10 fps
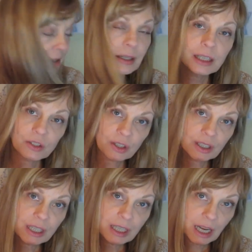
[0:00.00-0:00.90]

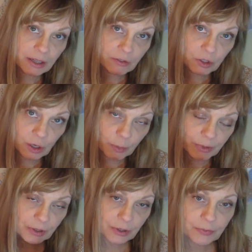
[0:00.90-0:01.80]
kitchen knife
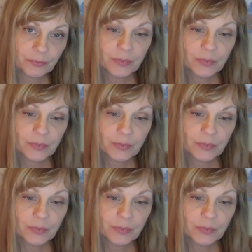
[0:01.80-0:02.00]
sharpener,